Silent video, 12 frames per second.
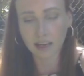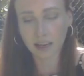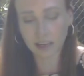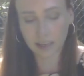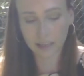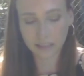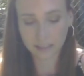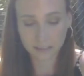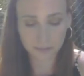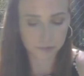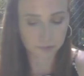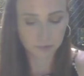Uh,
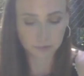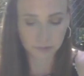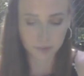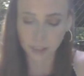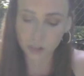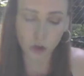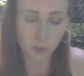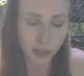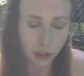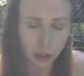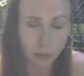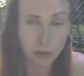it's always
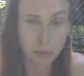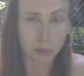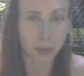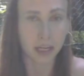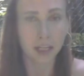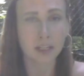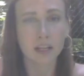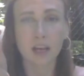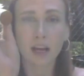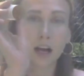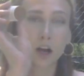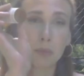good to be prepared.
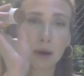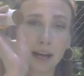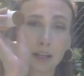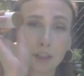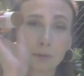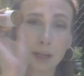I'll pack her